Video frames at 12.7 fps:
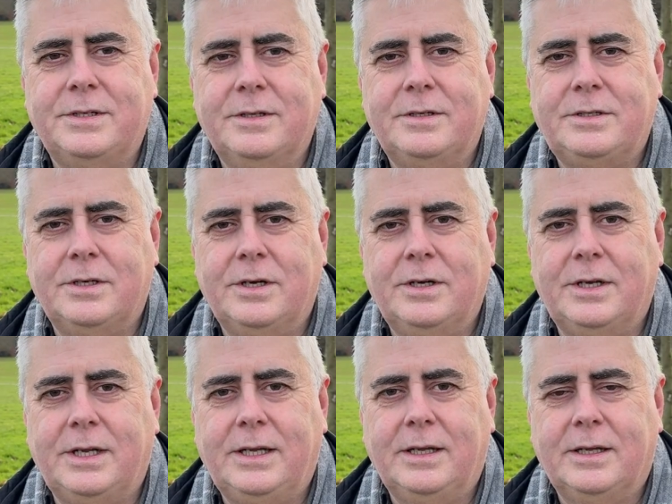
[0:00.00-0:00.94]
in the
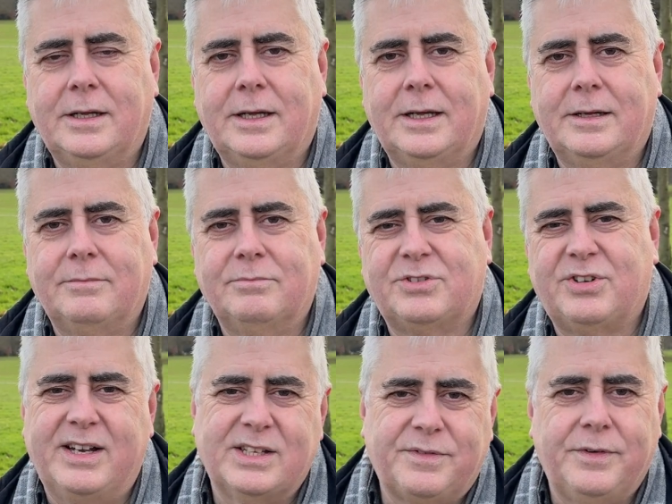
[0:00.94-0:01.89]
journey
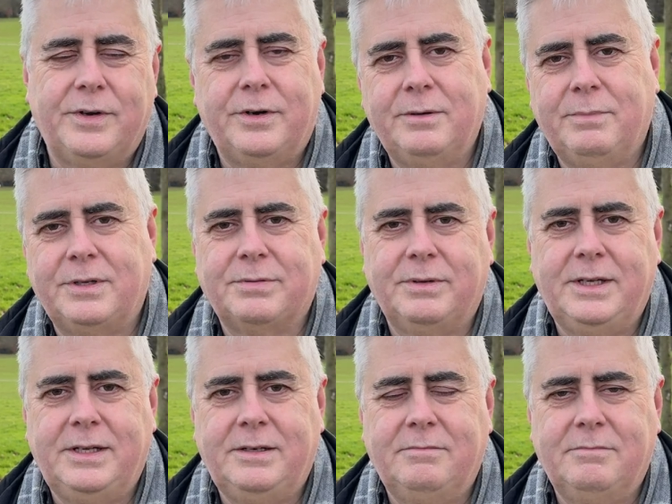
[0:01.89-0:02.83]
transferring
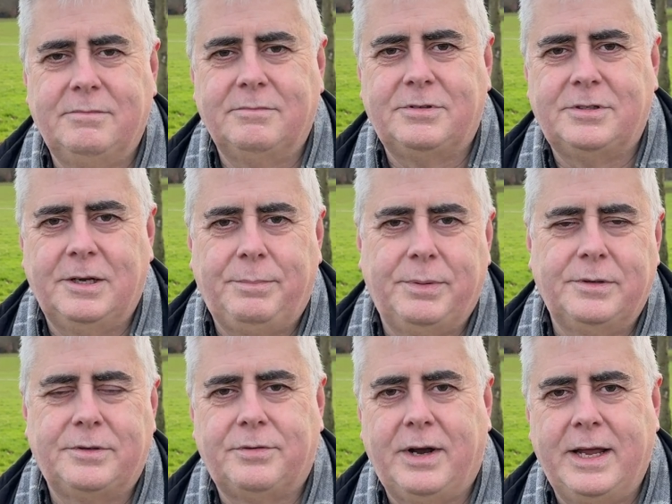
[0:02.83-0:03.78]
between ship
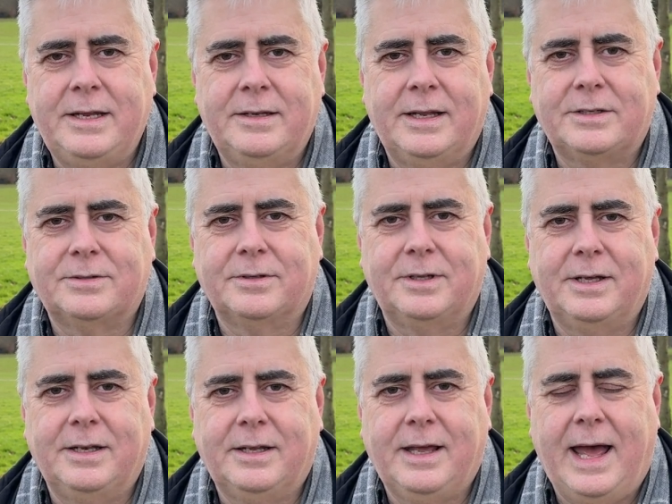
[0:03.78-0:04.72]
and train, that sort of
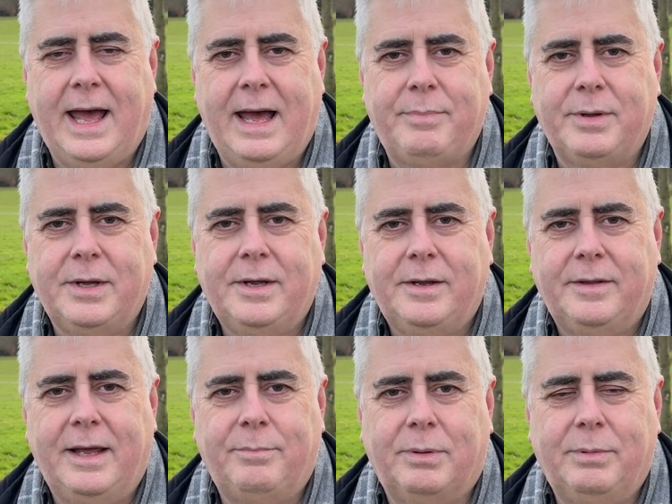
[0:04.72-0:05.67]
thing, in a cab.
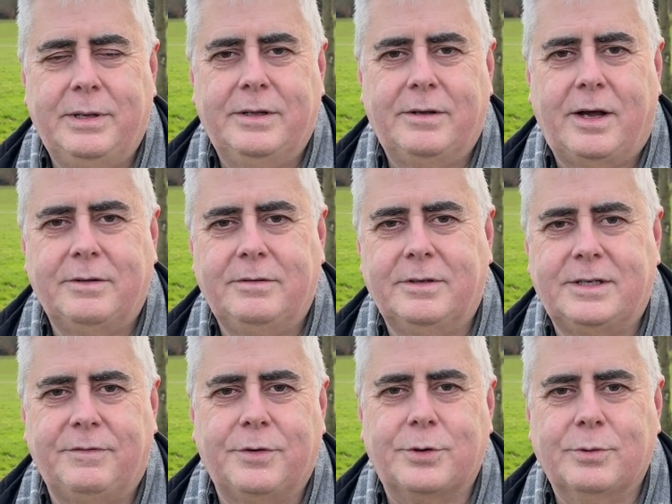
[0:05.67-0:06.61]
They're probably your
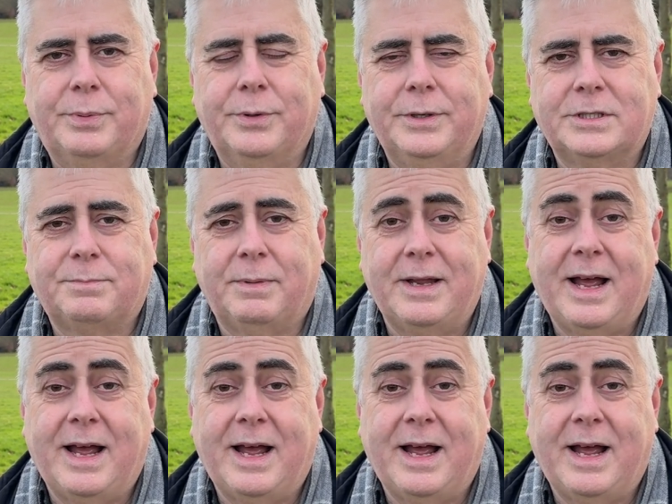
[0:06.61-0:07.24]
difficult points, but